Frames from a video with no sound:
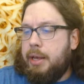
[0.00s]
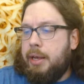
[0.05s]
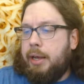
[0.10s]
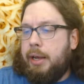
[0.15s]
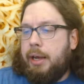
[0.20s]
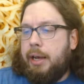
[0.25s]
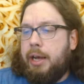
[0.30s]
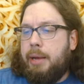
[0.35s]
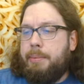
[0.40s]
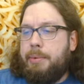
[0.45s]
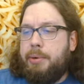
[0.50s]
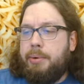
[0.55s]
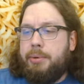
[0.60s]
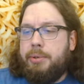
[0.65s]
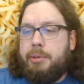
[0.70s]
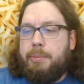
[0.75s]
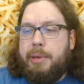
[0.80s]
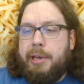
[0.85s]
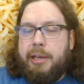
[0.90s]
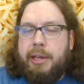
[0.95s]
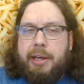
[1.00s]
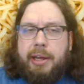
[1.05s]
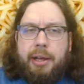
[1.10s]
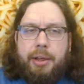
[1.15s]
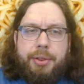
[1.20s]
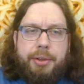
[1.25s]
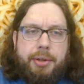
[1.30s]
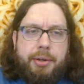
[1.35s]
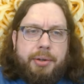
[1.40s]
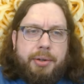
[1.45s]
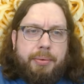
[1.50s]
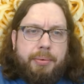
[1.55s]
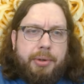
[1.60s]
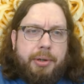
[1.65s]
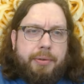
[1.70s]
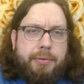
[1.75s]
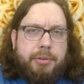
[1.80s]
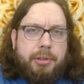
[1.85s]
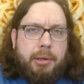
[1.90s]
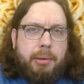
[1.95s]
um, in order to make it healthier, get rid
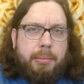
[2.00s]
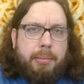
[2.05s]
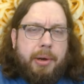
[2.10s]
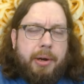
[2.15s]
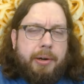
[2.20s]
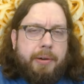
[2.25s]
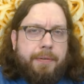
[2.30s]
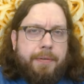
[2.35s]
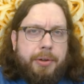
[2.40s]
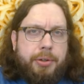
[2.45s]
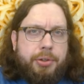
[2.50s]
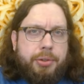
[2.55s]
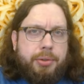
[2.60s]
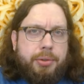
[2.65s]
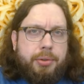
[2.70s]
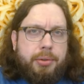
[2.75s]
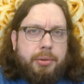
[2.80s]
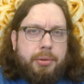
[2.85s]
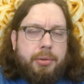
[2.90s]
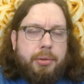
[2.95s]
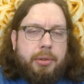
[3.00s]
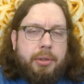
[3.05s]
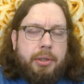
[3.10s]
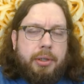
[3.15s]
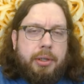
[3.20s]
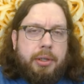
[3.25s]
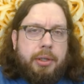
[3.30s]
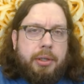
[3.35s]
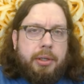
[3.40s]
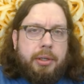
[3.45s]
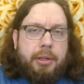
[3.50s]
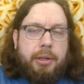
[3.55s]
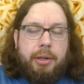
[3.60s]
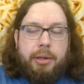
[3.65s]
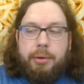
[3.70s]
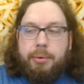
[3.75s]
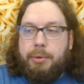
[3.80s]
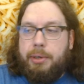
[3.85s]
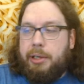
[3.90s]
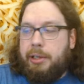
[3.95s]
of some artificial
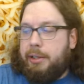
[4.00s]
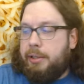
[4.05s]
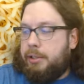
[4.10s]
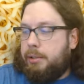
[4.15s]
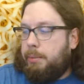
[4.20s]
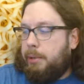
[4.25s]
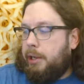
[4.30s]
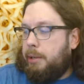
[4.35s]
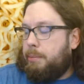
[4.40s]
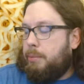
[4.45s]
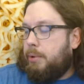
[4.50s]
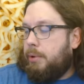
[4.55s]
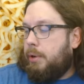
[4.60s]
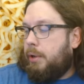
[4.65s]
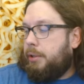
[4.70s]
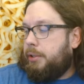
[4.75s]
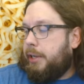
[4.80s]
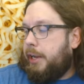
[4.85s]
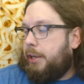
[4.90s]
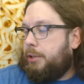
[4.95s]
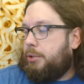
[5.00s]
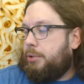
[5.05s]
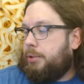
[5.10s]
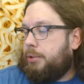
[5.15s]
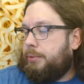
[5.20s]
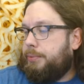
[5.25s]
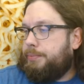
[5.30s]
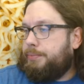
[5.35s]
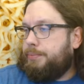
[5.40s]
ingredients to make it more all natural.